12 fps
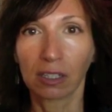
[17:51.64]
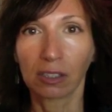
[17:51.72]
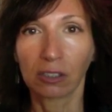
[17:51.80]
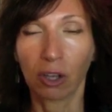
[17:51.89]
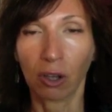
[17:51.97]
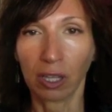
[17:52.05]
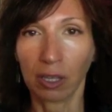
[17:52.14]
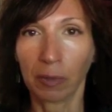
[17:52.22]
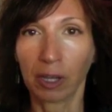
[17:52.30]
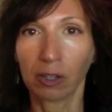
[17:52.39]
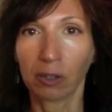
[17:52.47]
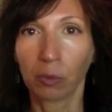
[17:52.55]
talking
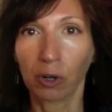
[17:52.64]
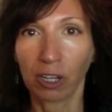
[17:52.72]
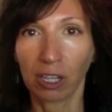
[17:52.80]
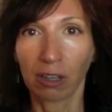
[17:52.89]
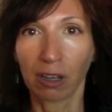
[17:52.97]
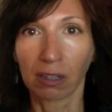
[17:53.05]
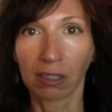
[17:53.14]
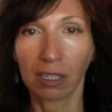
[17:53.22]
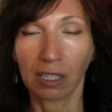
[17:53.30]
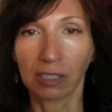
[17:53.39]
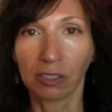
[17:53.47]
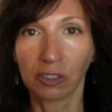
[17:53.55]
about and working on
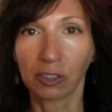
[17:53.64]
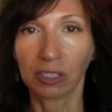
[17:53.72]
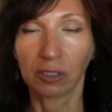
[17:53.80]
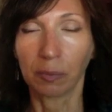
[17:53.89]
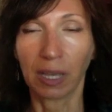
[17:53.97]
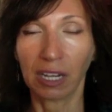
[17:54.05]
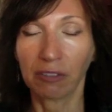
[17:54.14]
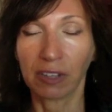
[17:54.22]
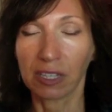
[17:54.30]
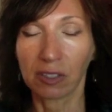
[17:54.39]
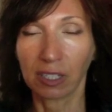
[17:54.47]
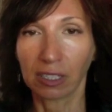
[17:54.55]
is is
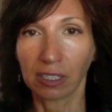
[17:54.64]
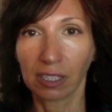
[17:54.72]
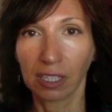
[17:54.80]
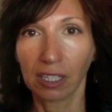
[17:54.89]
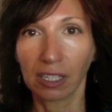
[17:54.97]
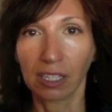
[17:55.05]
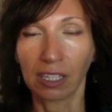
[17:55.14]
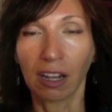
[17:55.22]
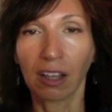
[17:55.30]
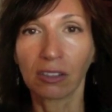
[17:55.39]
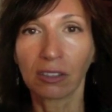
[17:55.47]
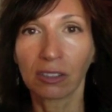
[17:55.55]
manifesting in
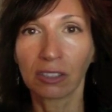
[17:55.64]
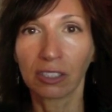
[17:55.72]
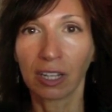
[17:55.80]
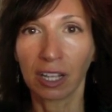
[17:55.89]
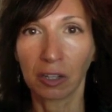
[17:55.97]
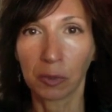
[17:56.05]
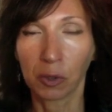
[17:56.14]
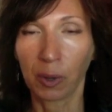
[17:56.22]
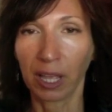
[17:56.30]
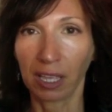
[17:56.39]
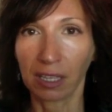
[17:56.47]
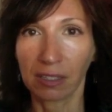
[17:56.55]
undeniable
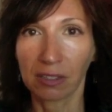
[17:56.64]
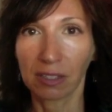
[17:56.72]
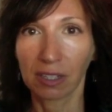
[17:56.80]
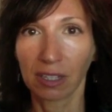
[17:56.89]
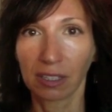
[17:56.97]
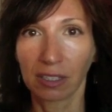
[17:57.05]
ways.